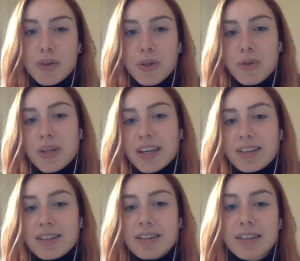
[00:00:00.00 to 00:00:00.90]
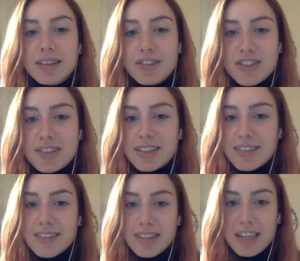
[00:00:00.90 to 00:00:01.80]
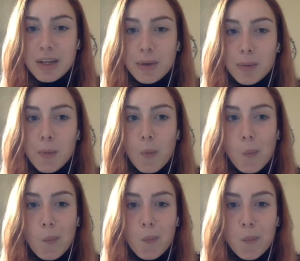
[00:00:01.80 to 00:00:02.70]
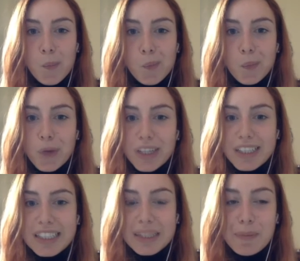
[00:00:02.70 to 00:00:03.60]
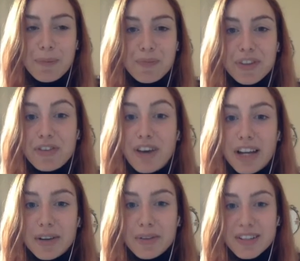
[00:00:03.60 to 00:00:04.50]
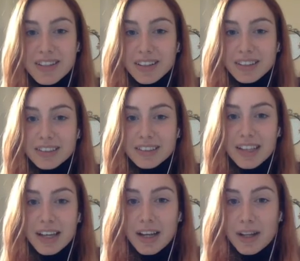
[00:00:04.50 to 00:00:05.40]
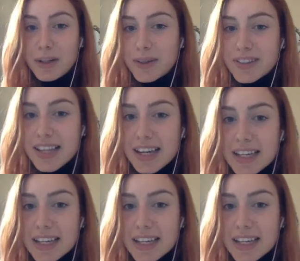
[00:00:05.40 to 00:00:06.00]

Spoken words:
you can just see what the final result looks like.